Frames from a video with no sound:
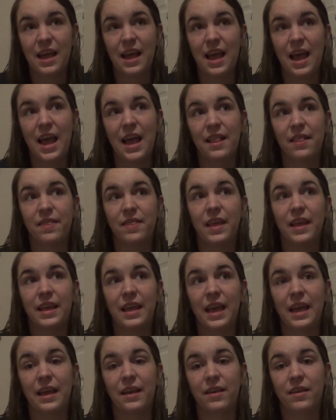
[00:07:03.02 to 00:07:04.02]
and
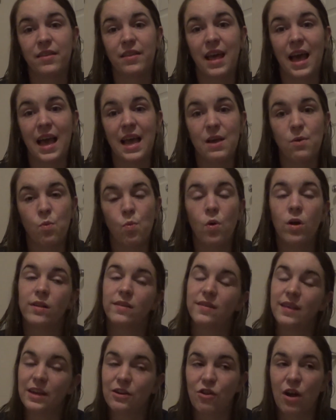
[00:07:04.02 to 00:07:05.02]
thinking that once
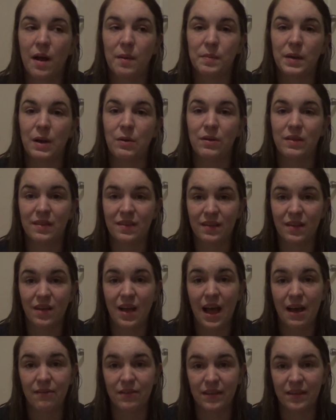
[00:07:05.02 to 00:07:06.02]
they dropped I would still
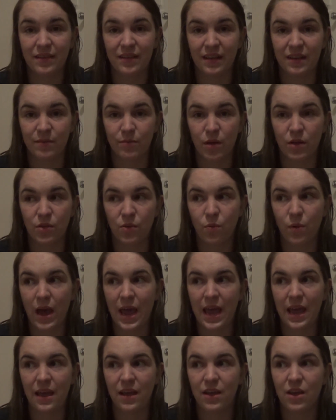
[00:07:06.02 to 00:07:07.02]
have a 6-month
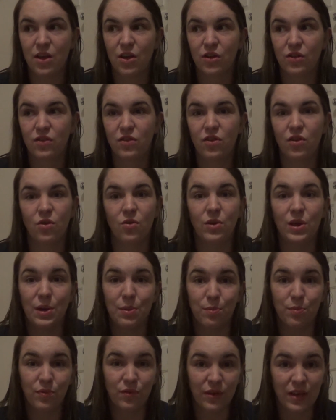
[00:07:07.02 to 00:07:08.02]
wait, to
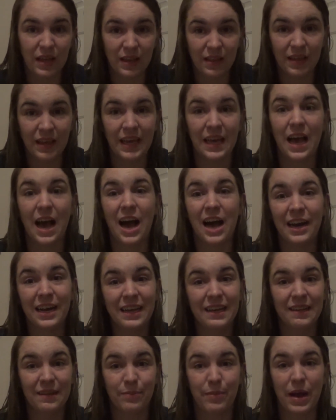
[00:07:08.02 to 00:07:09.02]
completely
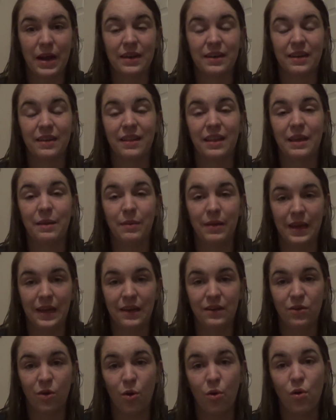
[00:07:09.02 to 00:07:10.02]
unexpectedly being
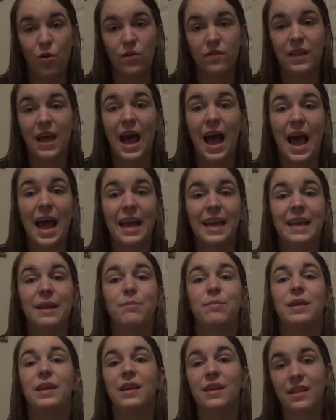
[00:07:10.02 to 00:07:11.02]
told that I can
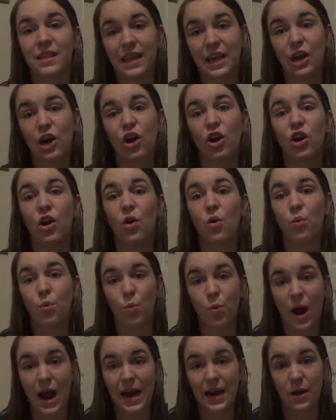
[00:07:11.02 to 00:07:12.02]
be cleared
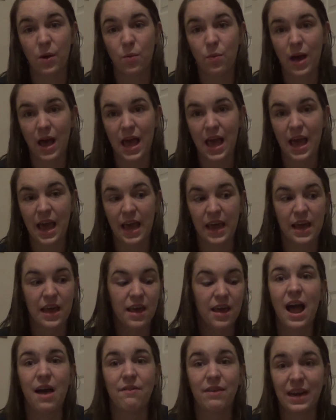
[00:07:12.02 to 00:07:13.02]
right away,
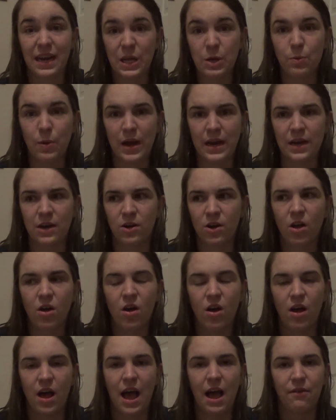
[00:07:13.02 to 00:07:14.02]
have any wait at
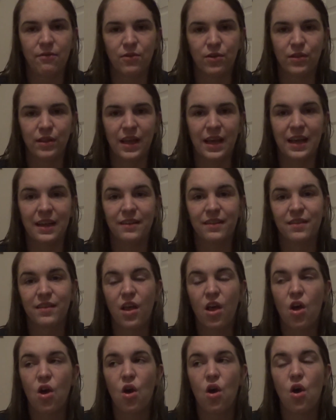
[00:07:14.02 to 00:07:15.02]
all after this,
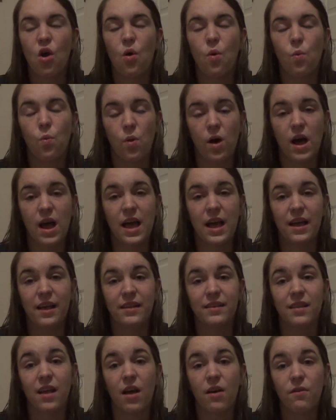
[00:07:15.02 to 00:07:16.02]

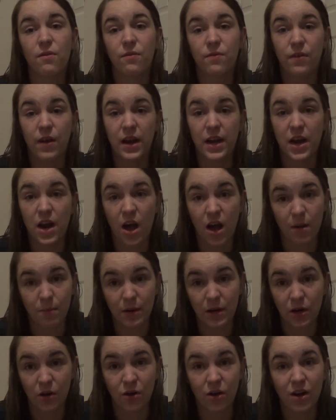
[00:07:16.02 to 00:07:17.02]
was
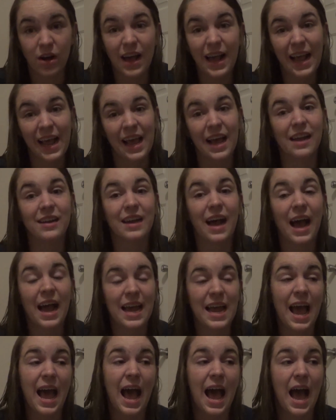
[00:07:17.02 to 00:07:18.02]
phenomenal. And I
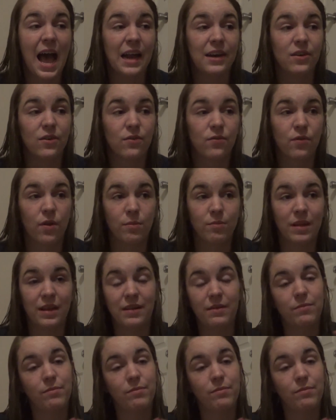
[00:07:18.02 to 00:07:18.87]
had, from the